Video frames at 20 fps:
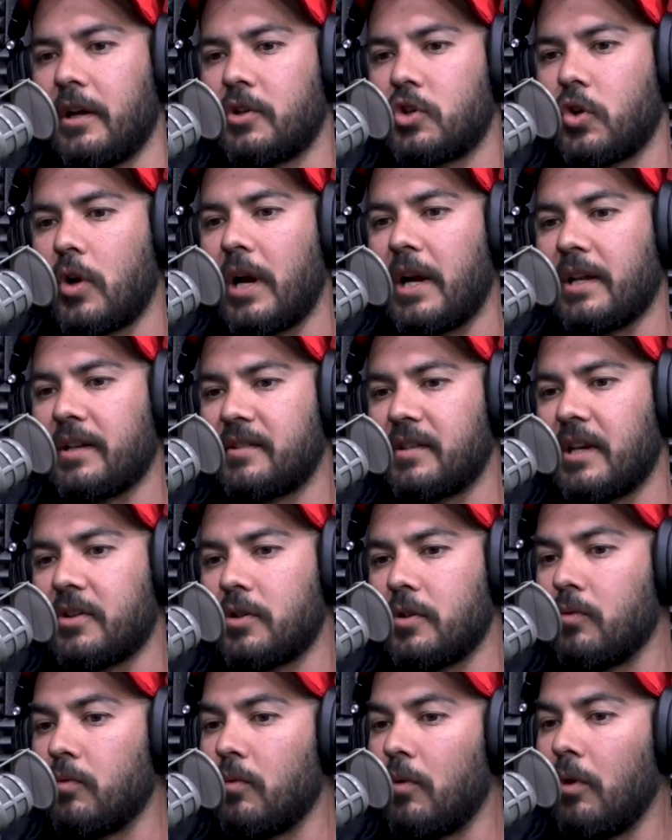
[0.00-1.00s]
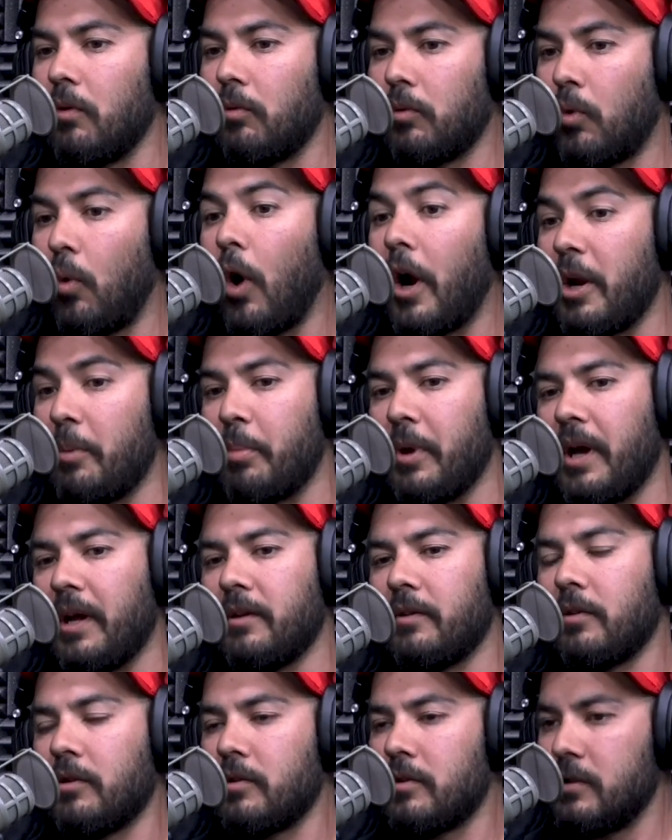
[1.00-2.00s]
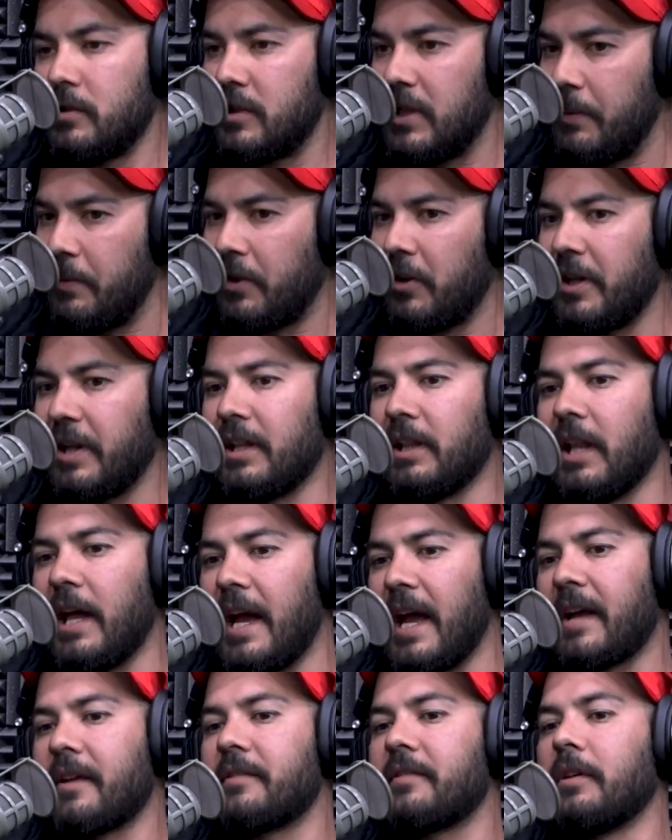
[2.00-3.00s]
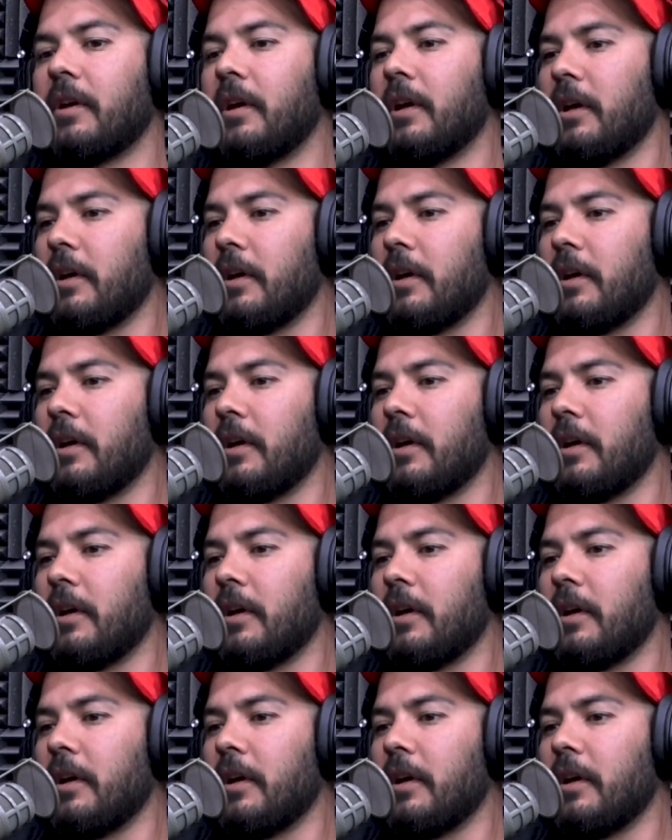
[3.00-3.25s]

a training session quite a bit, typically in legs.